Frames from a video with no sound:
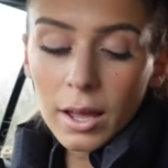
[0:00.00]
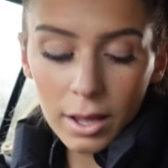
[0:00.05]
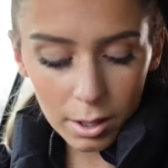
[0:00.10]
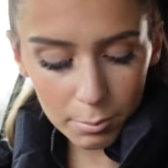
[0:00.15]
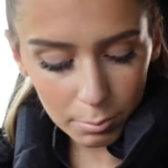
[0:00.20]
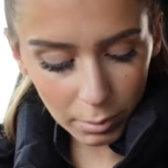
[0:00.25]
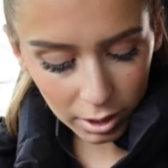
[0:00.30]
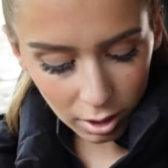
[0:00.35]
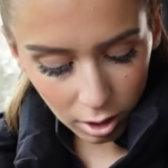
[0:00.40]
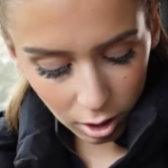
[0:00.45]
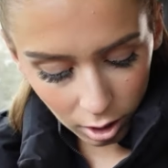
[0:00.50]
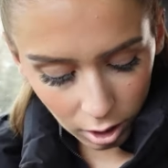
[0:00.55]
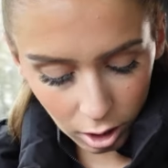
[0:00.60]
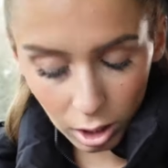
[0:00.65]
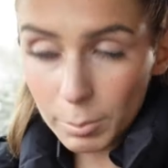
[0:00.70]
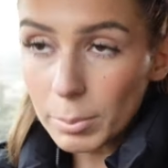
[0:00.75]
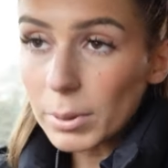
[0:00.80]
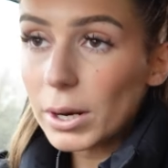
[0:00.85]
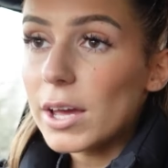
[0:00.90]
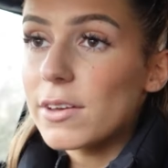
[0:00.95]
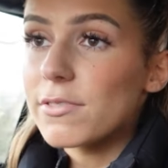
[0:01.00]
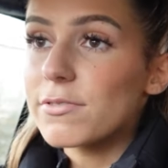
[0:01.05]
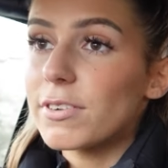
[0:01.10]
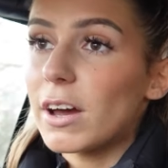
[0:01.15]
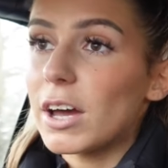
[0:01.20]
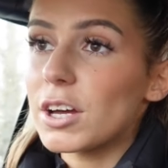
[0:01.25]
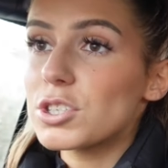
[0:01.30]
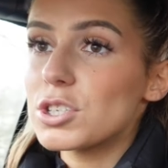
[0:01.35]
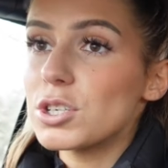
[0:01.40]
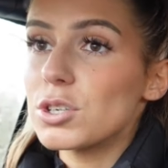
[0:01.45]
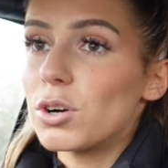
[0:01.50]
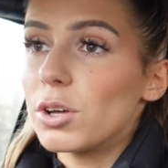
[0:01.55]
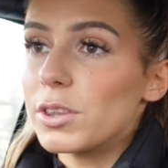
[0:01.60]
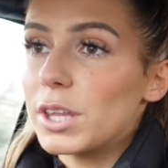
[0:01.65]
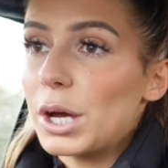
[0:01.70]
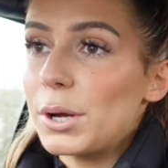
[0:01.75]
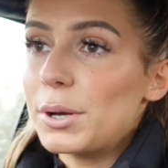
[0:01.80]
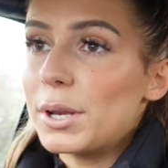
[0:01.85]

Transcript: in my car, but I in fact do not. The